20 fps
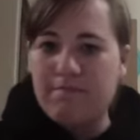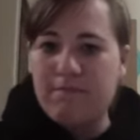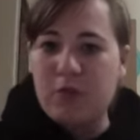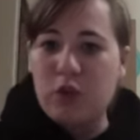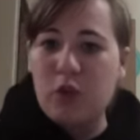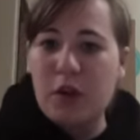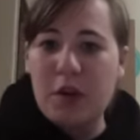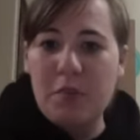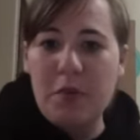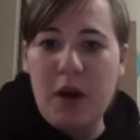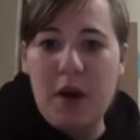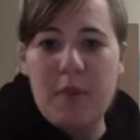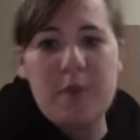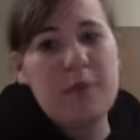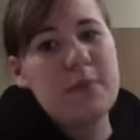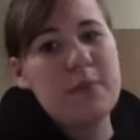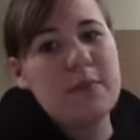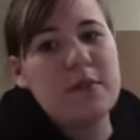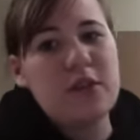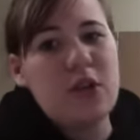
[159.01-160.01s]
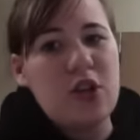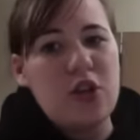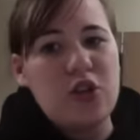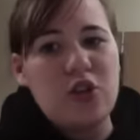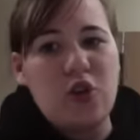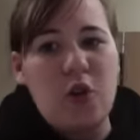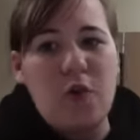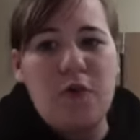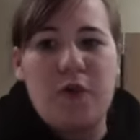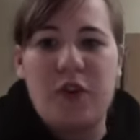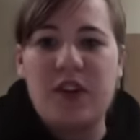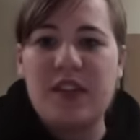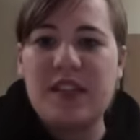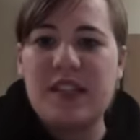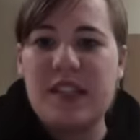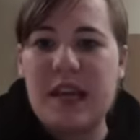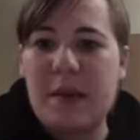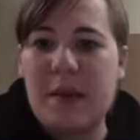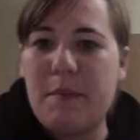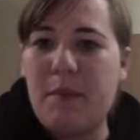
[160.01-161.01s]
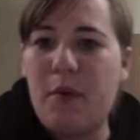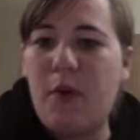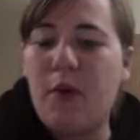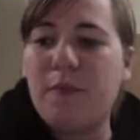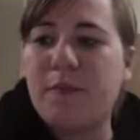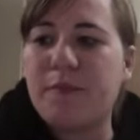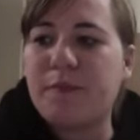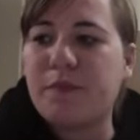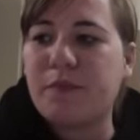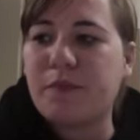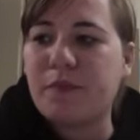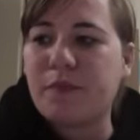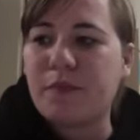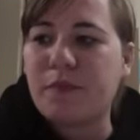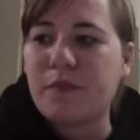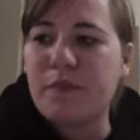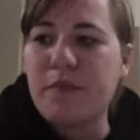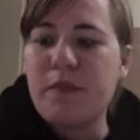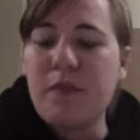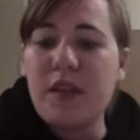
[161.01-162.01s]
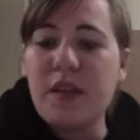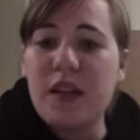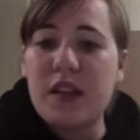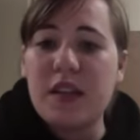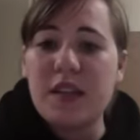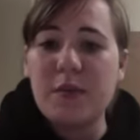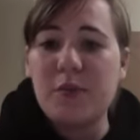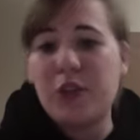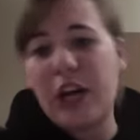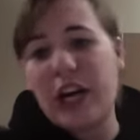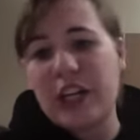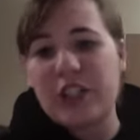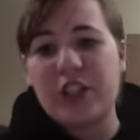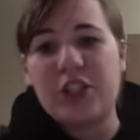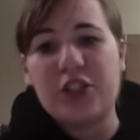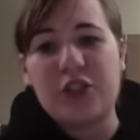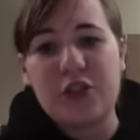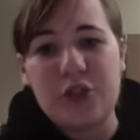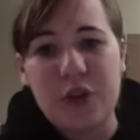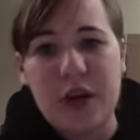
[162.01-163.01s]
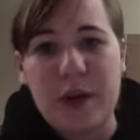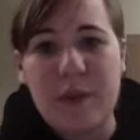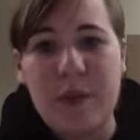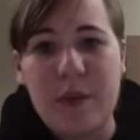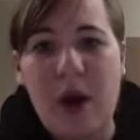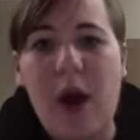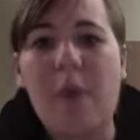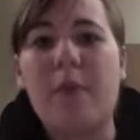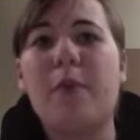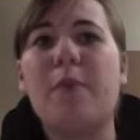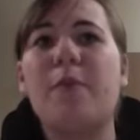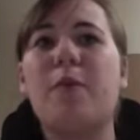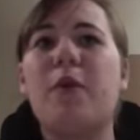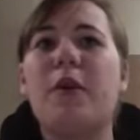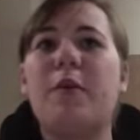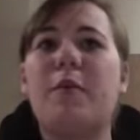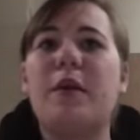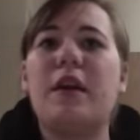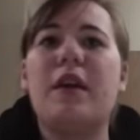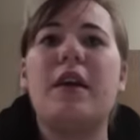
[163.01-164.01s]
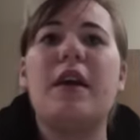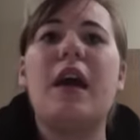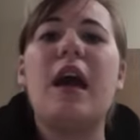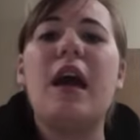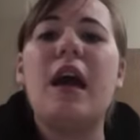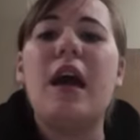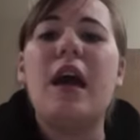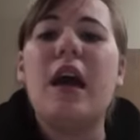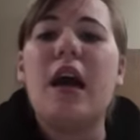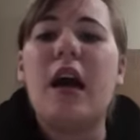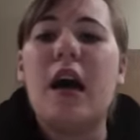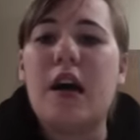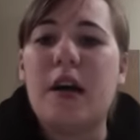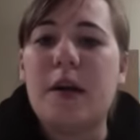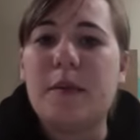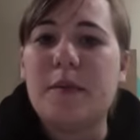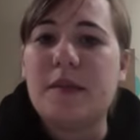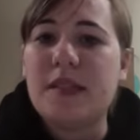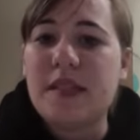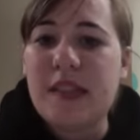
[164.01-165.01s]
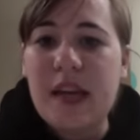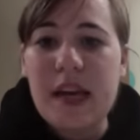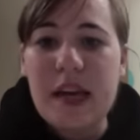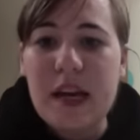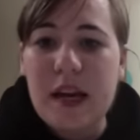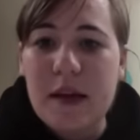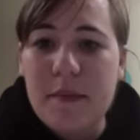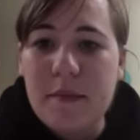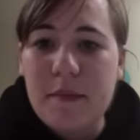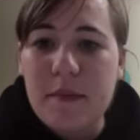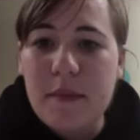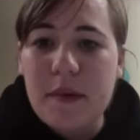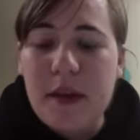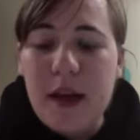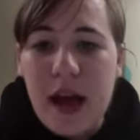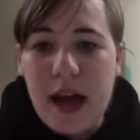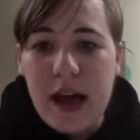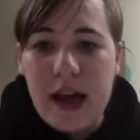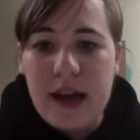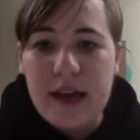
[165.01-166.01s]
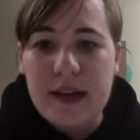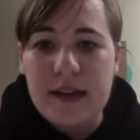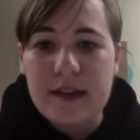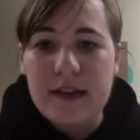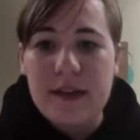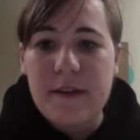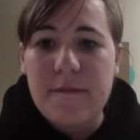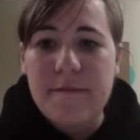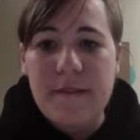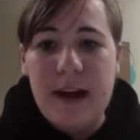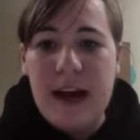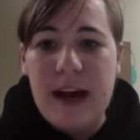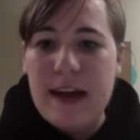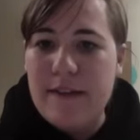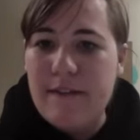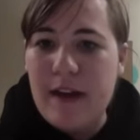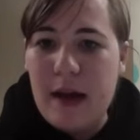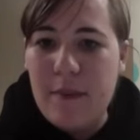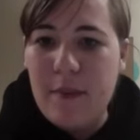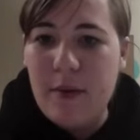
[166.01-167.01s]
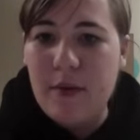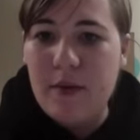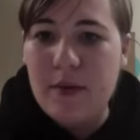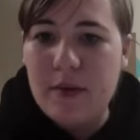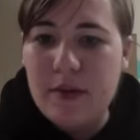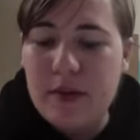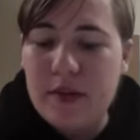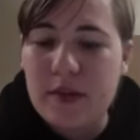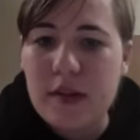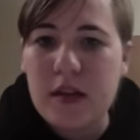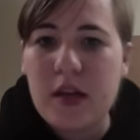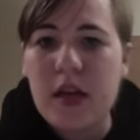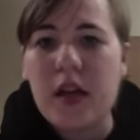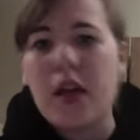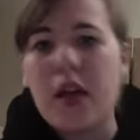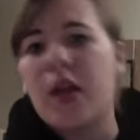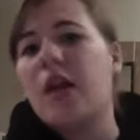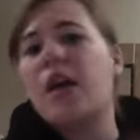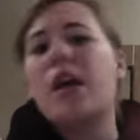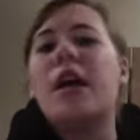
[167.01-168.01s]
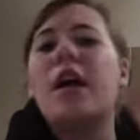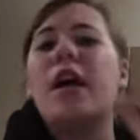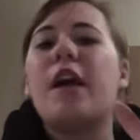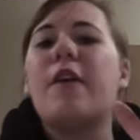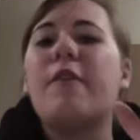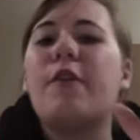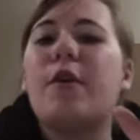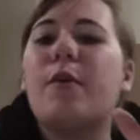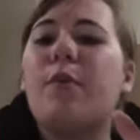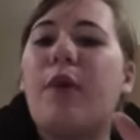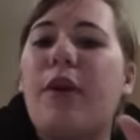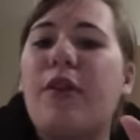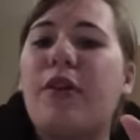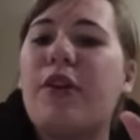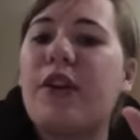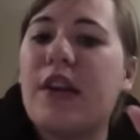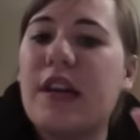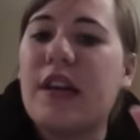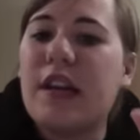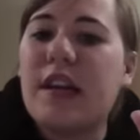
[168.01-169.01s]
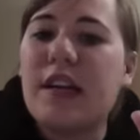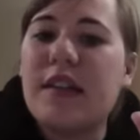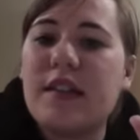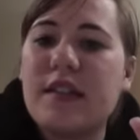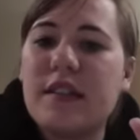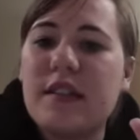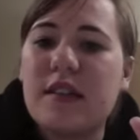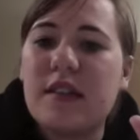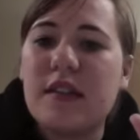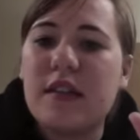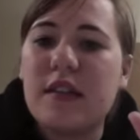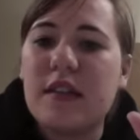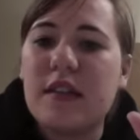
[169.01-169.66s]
story problems. So for example, a subtraction story problem would be Sam has 5 apples. If her brother eats